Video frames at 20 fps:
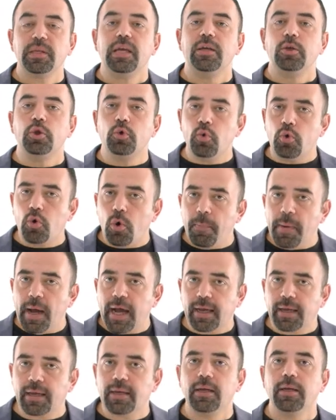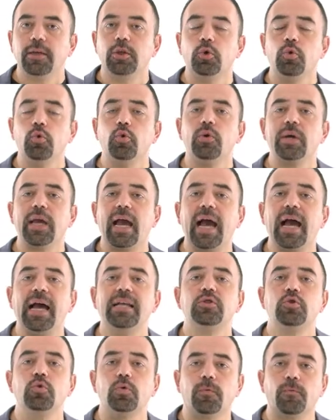you go back, you look
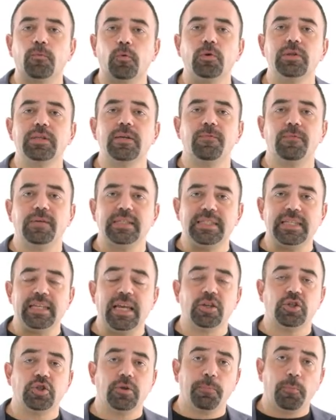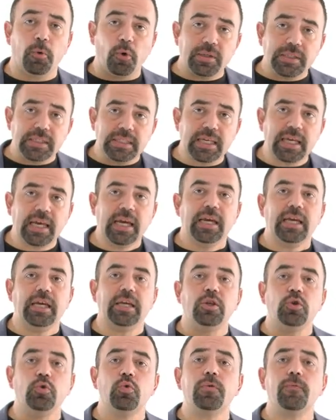at your fraud investigation policy.
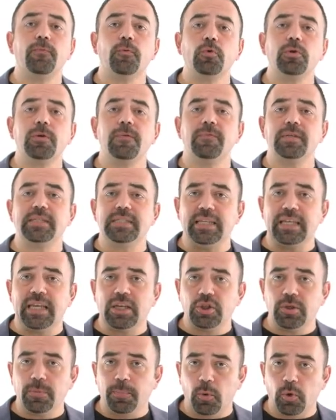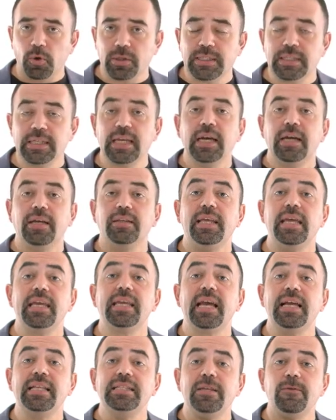In your fraud investigation policy, they
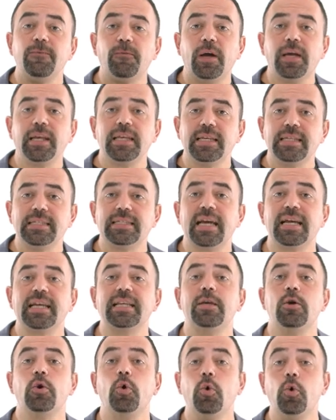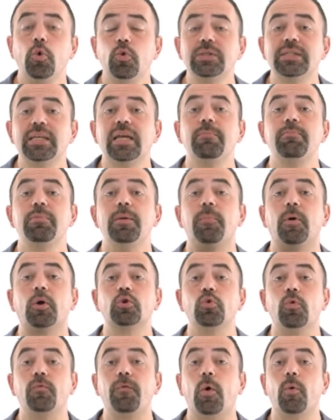can define exactly who is going to be
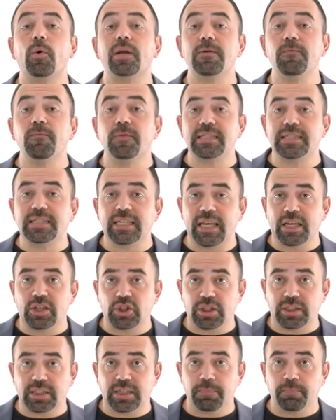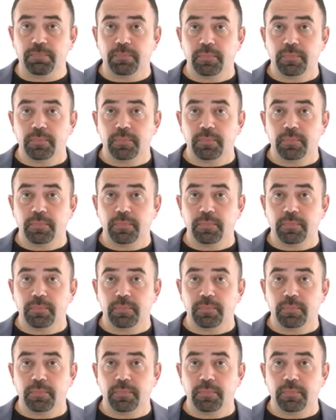part of our investigation team.